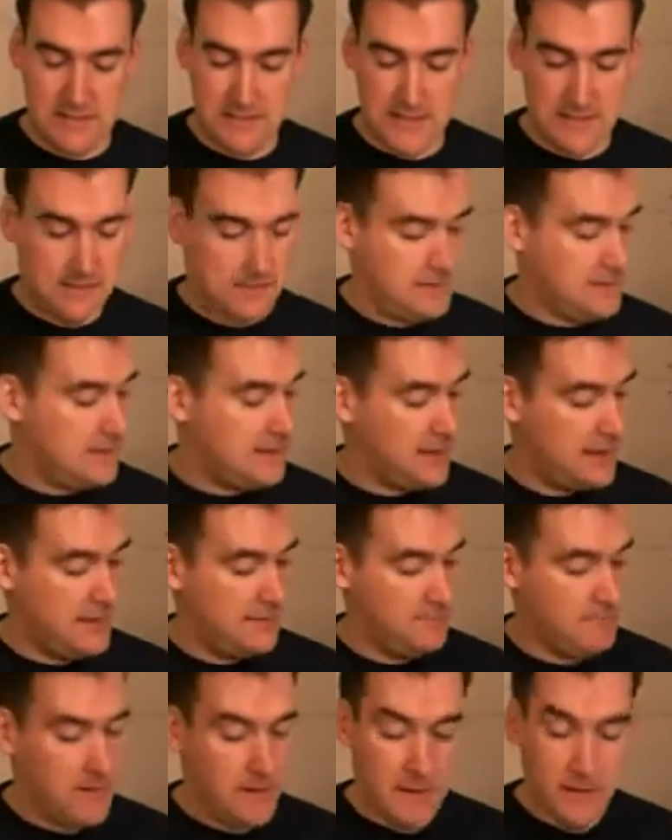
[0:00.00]
and
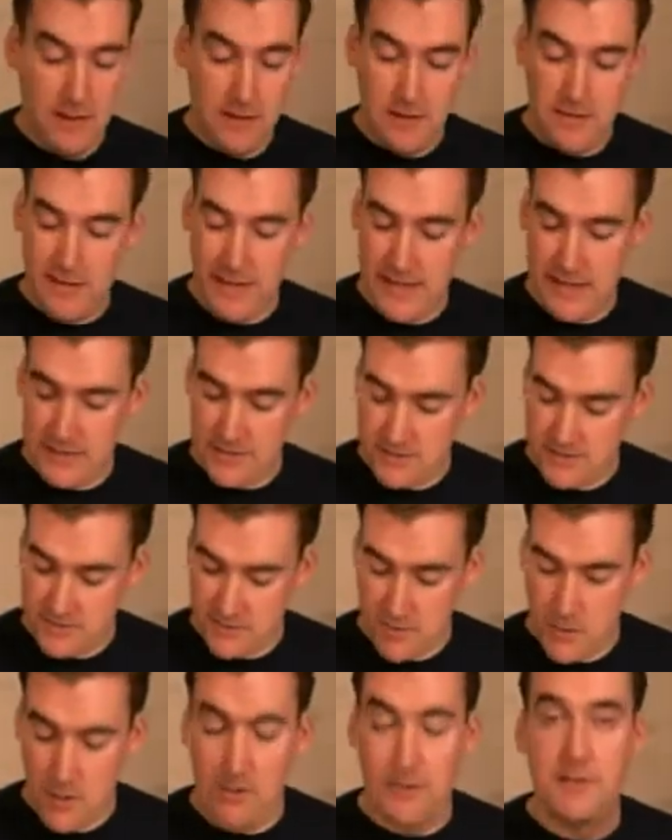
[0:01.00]
the hinges
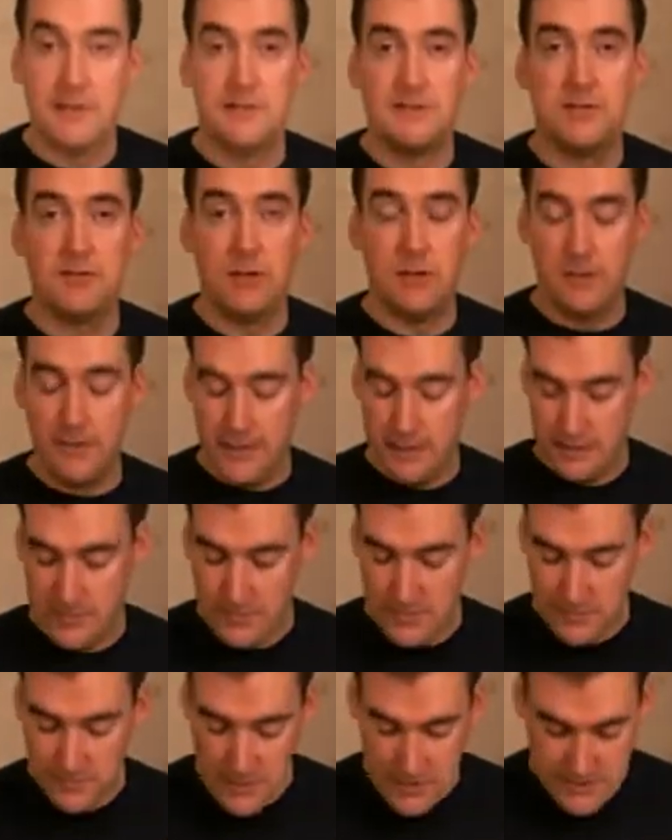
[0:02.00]
are already installed here.
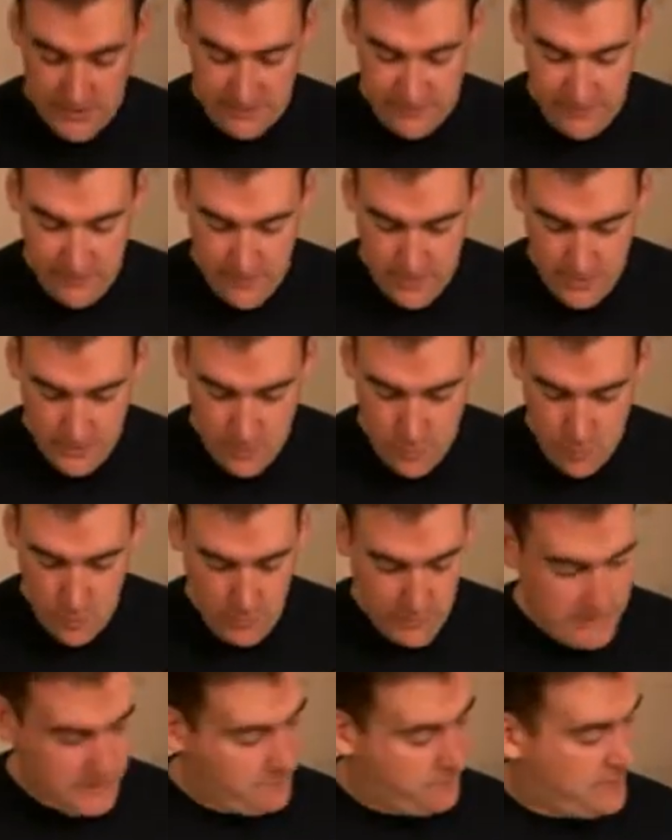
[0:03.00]
These are actually very good
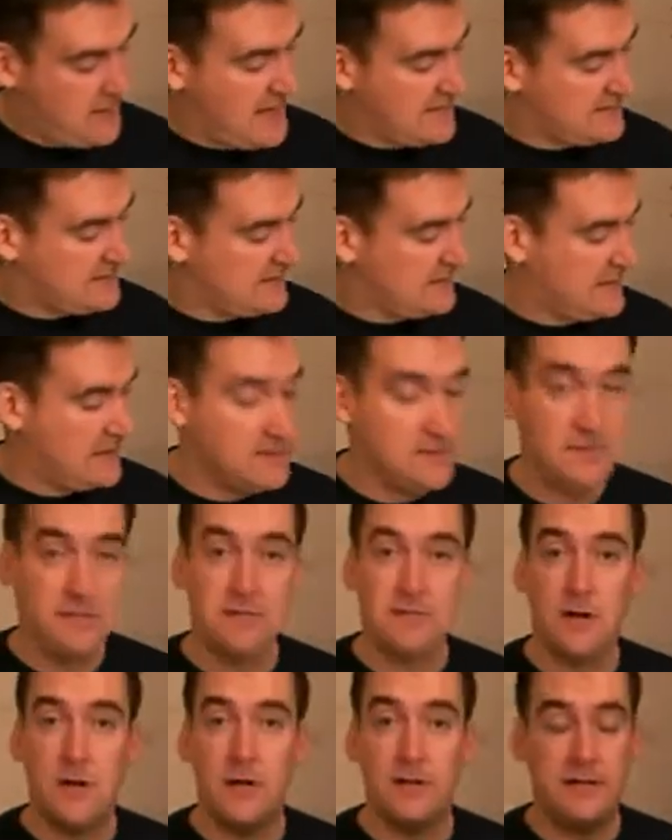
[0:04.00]
quality plastic
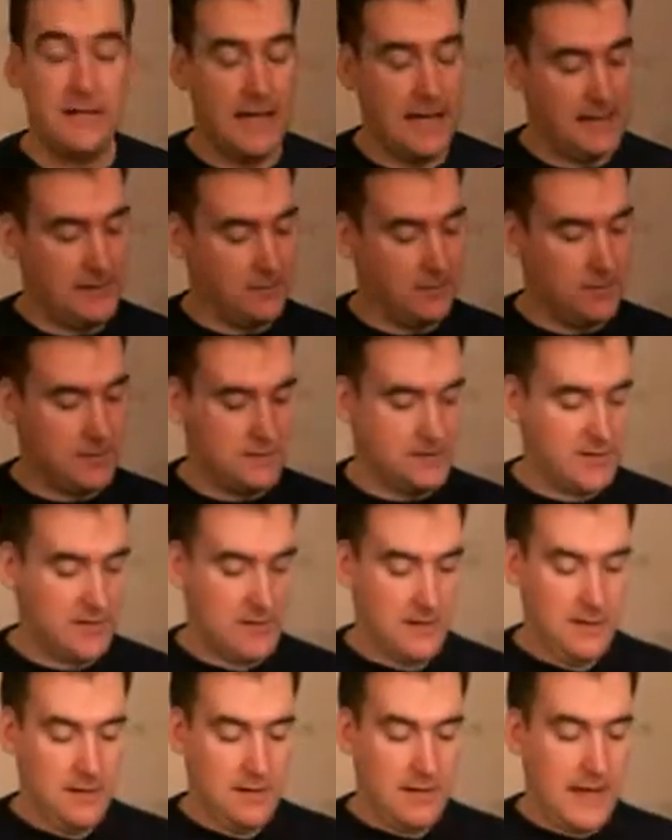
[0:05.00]
hinges on the ailerons,
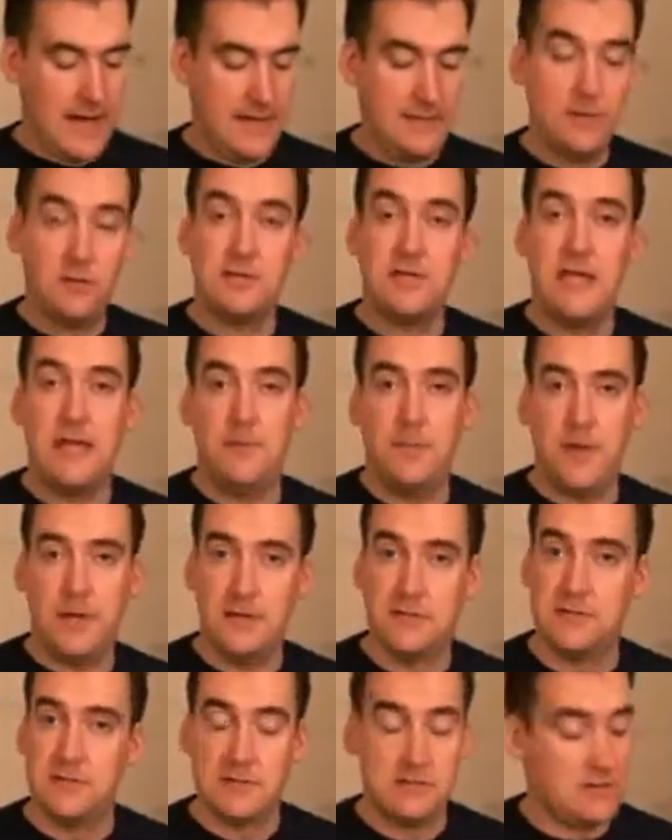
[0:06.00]
and they're tape
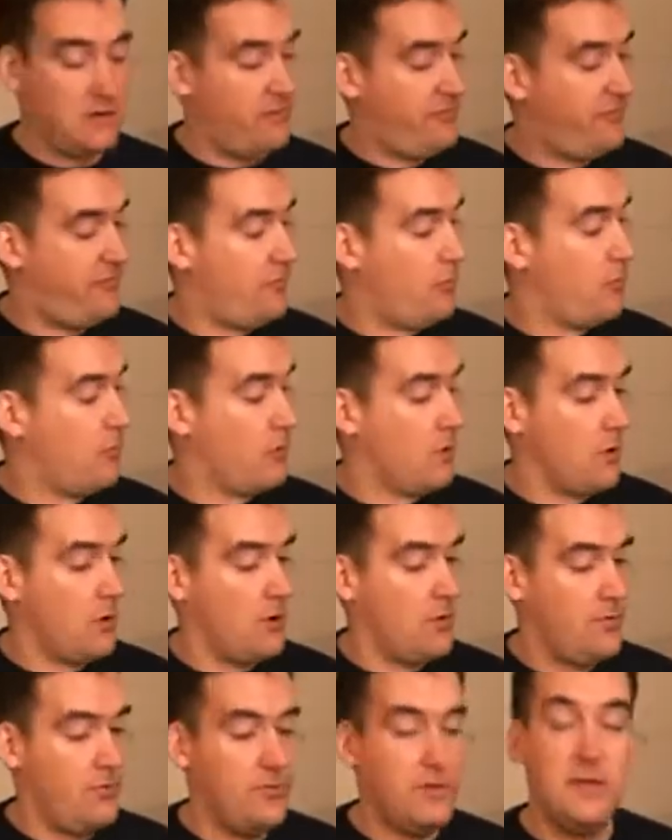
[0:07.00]
hinges for
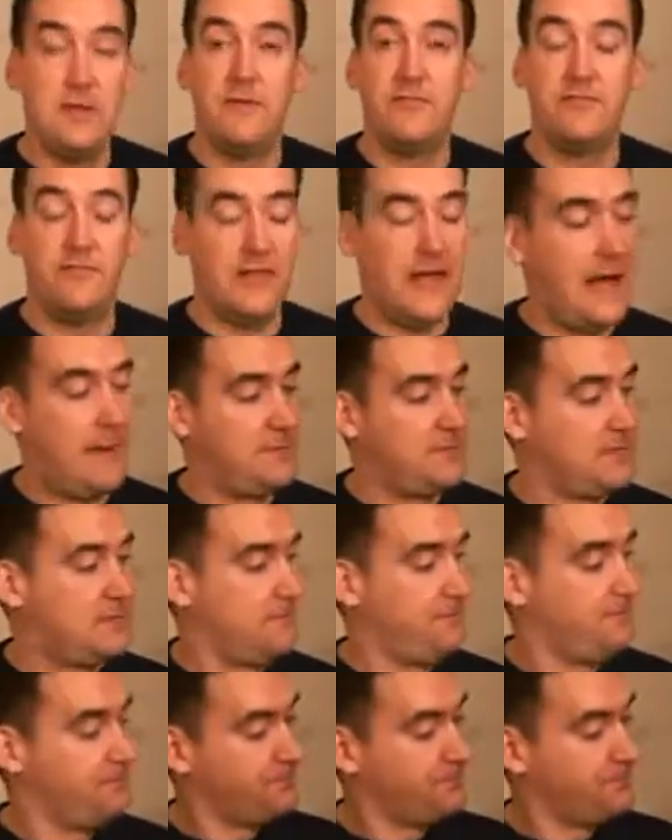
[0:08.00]
the flaps.